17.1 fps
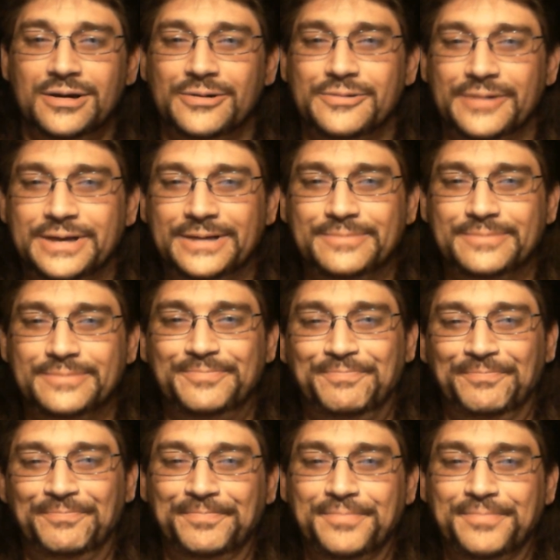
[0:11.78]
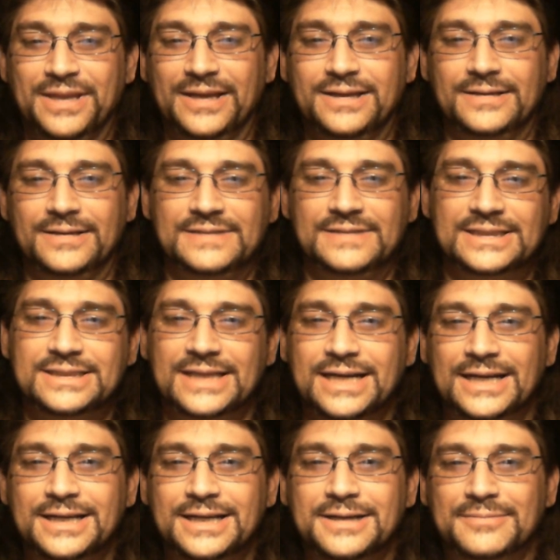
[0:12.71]
Well, I've
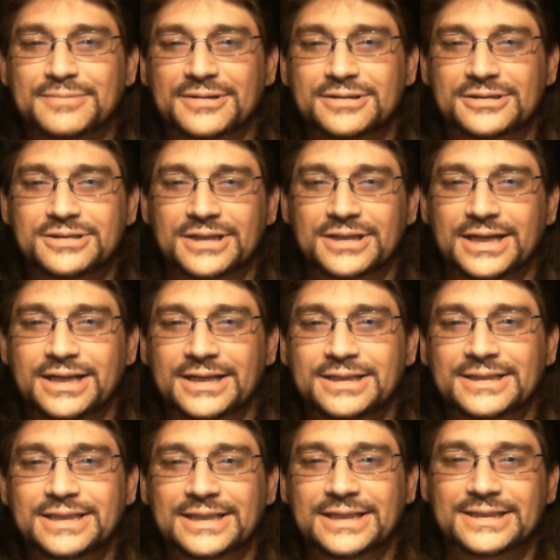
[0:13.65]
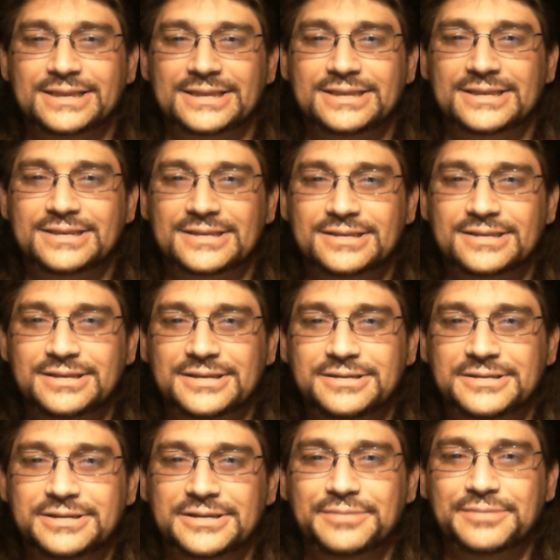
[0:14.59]
decided I'm going to try and take this
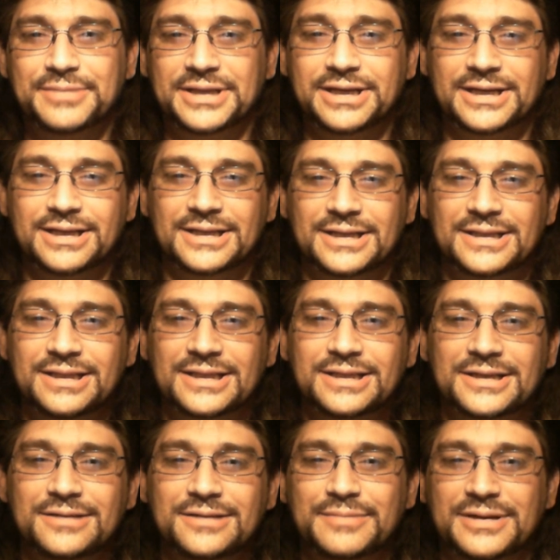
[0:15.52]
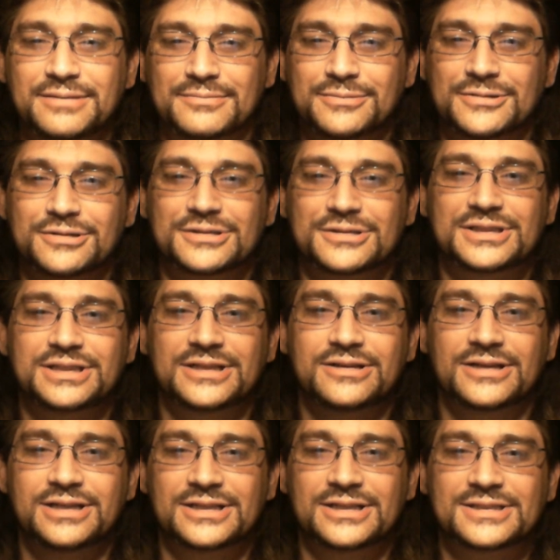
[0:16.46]
YouTube thing a little bit more
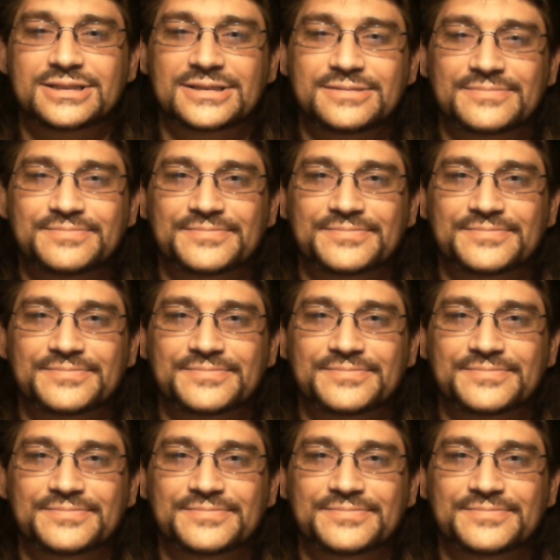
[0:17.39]
serious.